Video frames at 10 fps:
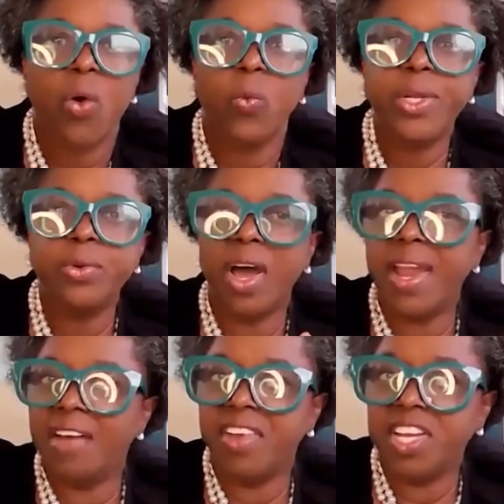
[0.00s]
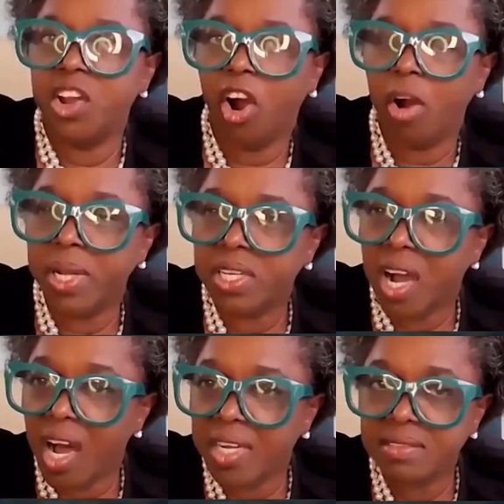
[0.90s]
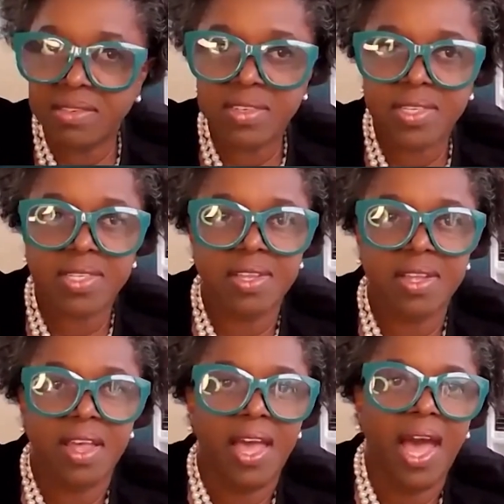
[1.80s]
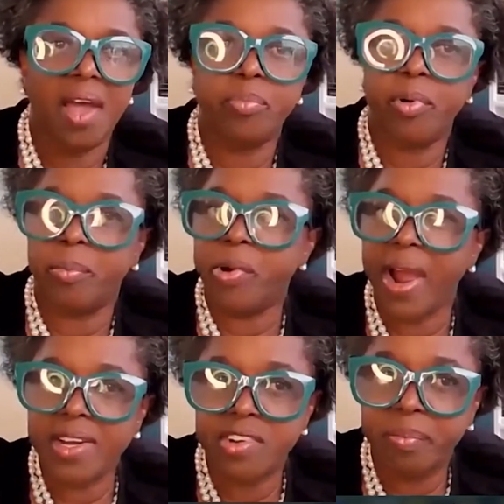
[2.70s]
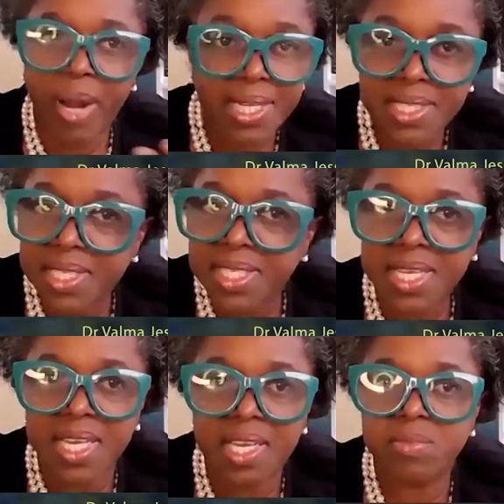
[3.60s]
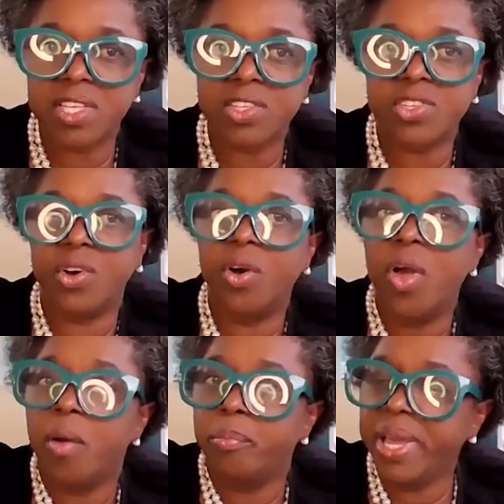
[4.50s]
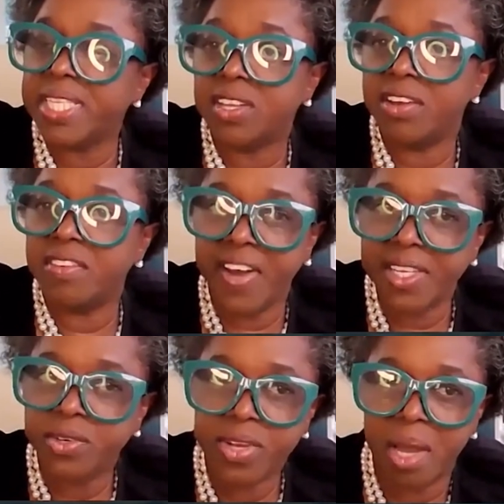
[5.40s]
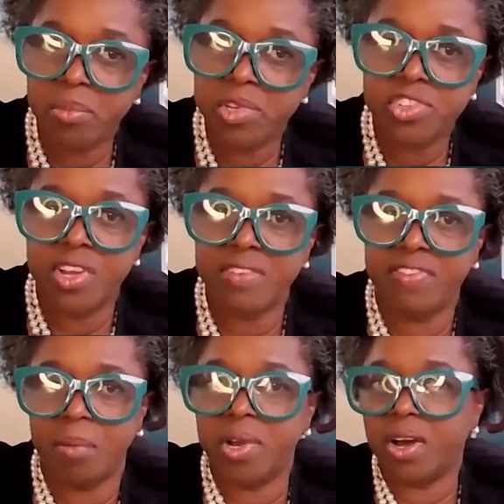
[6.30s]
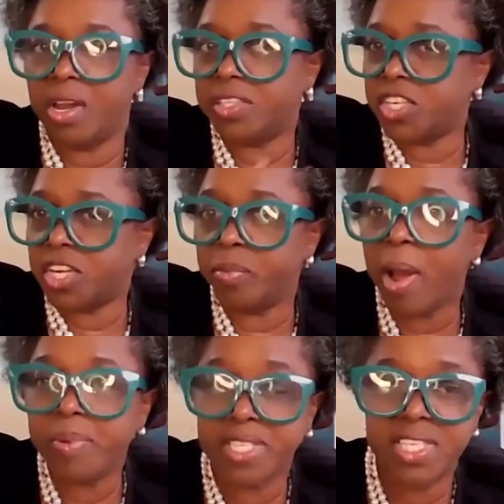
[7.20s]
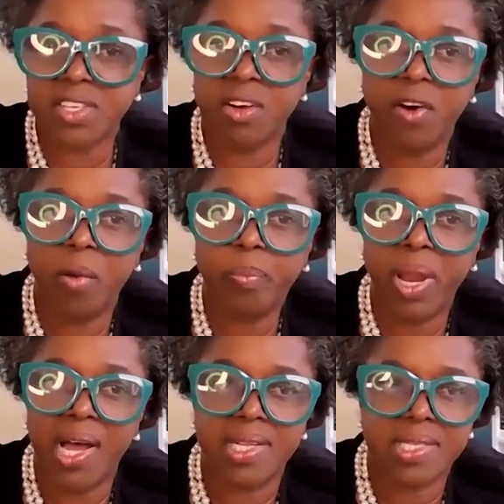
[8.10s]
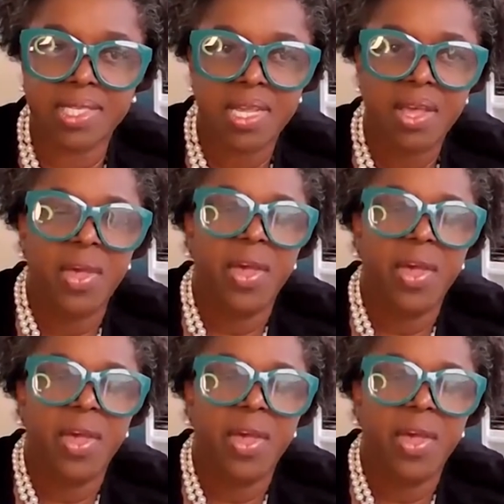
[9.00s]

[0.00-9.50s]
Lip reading: We do not have any herbal gardens and proprietary planting schemes, and so based on the phytochemistry and pharmacological properties of our plants,